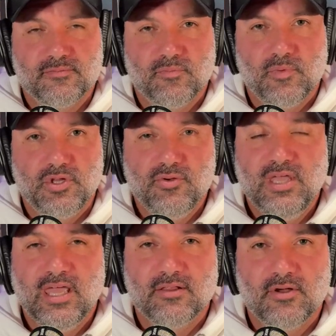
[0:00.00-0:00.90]
when you
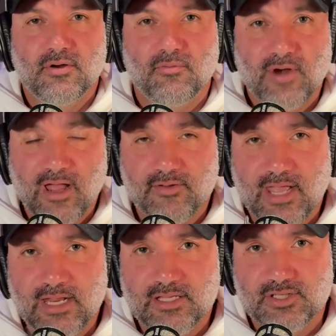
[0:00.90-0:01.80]
can't look around
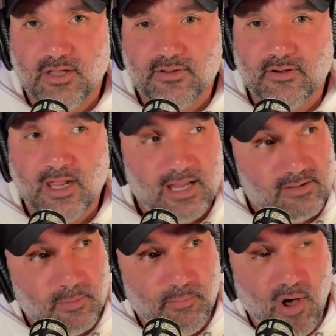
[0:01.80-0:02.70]
at each other and at
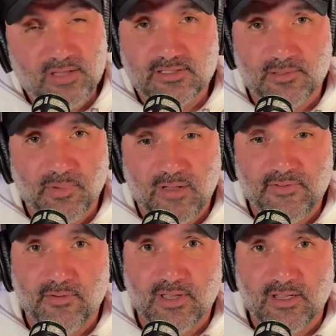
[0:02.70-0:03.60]
the bosses above
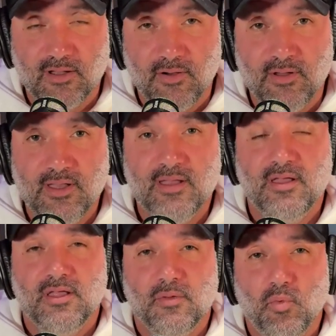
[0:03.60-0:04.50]
you and go,
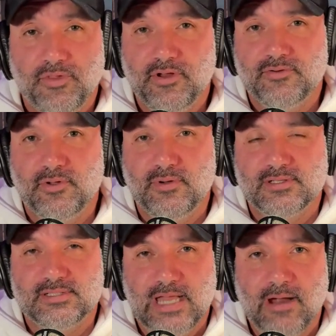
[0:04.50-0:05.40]
what they're doing is
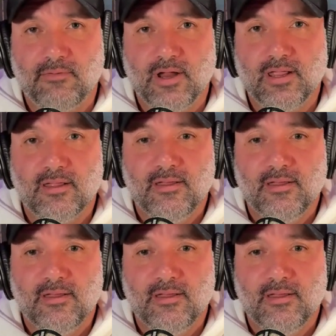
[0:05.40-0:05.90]
not right?